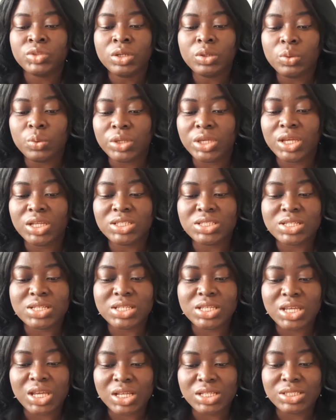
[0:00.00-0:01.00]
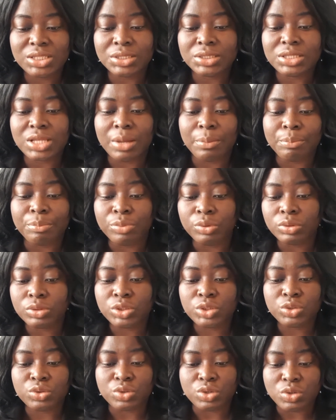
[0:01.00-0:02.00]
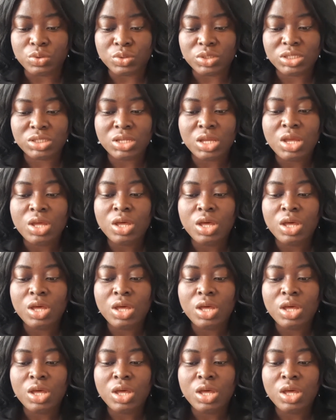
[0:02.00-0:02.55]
locating cases and books to use,